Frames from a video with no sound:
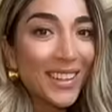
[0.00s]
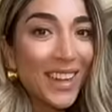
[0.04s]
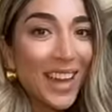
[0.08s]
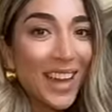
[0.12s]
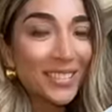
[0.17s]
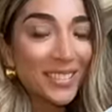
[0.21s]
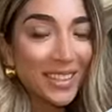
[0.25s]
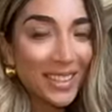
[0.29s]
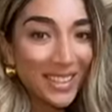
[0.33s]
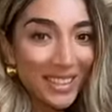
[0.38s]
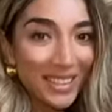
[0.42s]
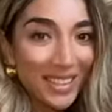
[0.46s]

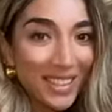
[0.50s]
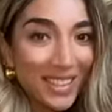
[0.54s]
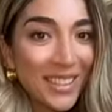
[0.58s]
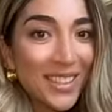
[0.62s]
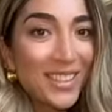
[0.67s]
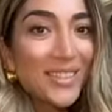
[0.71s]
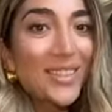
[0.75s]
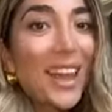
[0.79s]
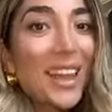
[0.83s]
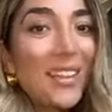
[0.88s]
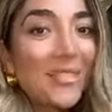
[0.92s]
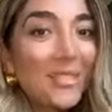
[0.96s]
I'm going to show
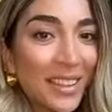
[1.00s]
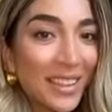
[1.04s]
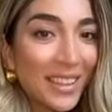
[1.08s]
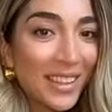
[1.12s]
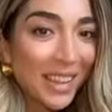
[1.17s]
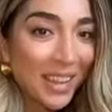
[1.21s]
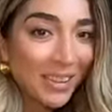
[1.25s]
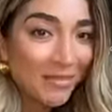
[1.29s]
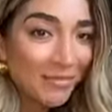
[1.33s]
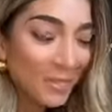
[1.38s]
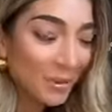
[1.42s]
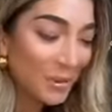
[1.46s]
you
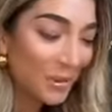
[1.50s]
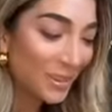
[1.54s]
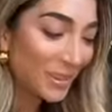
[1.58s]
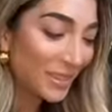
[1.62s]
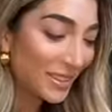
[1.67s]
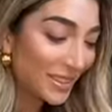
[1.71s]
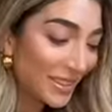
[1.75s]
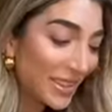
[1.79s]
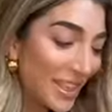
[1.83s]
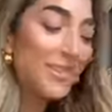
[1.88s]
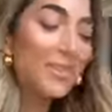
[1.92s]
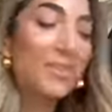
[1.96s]
everything I
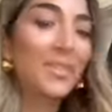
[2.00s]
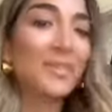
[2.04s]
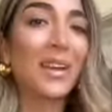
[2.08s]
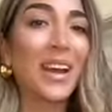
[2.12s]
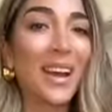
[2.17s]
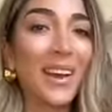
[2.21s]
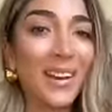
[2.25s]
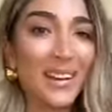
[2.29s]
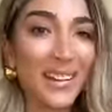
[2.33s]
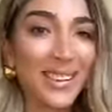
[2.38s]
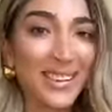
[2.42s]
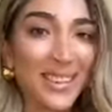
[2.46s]
bought for
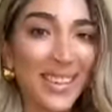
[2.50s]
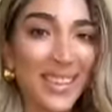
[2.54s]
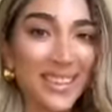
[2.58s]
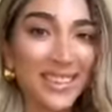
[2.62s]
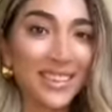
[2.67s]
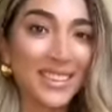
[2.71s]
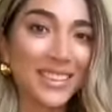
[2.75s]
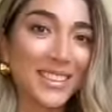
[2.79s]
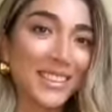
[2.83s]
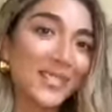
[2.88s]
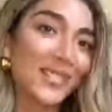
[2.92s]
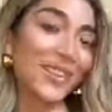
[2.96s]
my
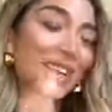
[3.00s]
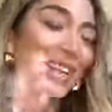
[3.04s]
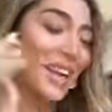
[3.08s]
holidays this week.